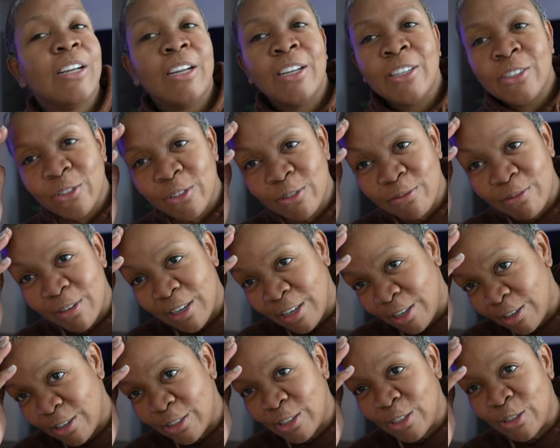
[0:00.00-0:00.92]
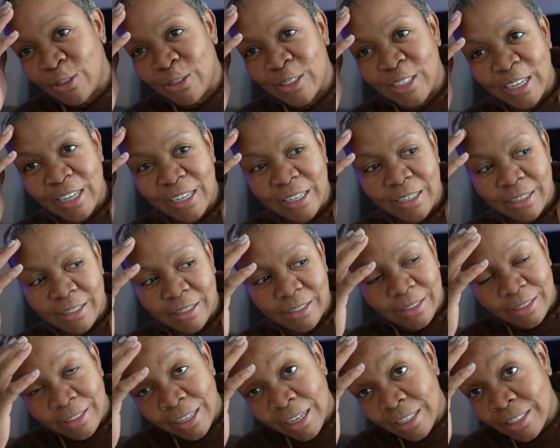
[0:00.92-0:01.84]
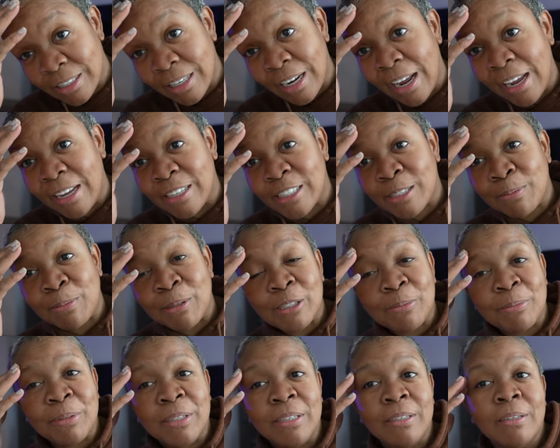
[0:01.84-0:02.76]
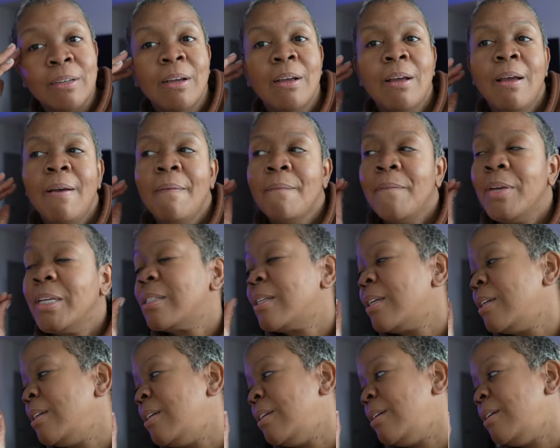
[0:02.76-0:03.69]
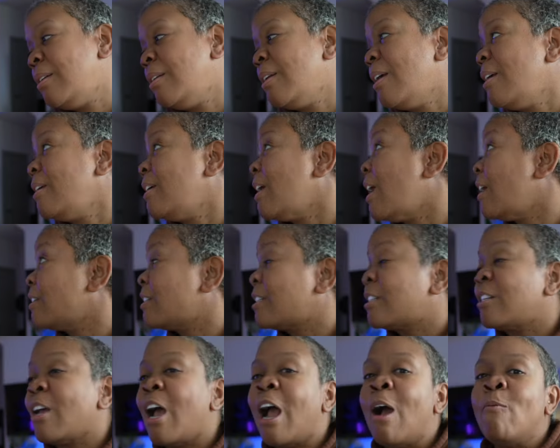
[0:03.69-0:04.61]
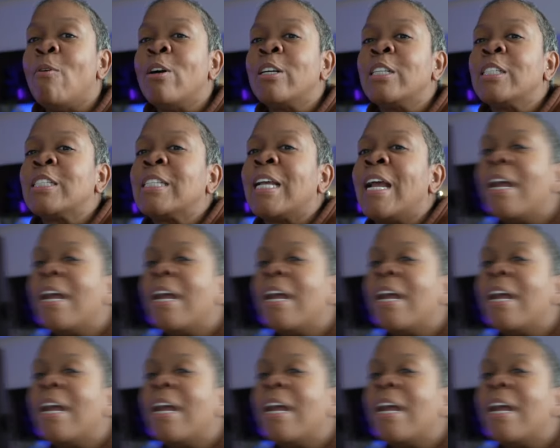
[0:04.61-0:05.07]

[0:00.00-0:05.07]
Andrew in here 2 seconds. Yesterday it's supposed to been 15. Y'all, so I want to